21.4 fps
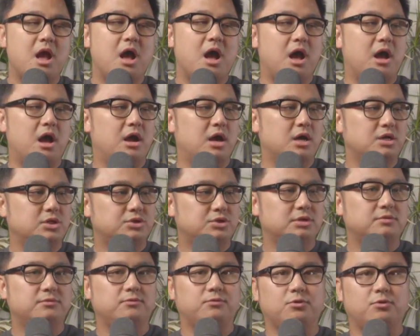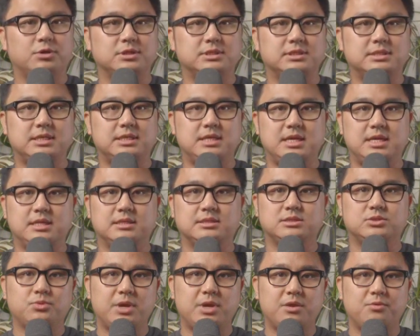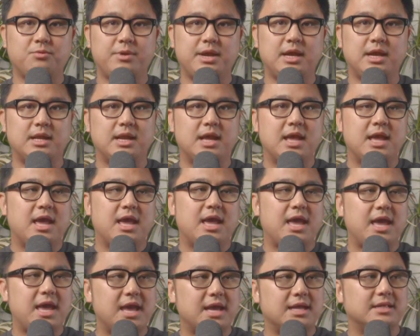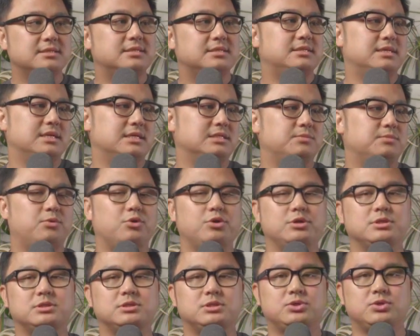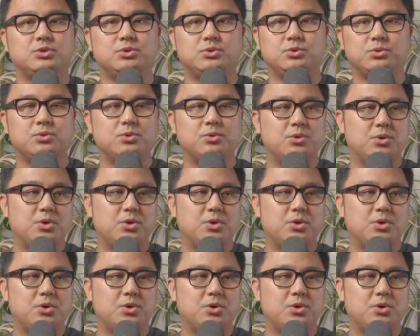114 swing weight, and 6.2